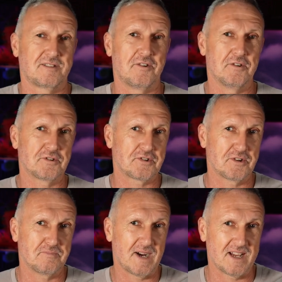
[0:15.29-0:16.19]

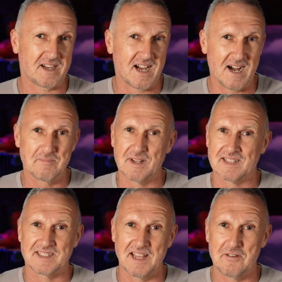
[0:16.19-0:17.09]
controlled by a
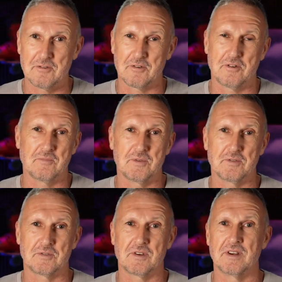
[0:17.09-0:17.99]
complex
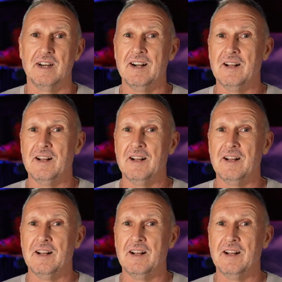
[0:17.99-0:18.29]
neurocomputer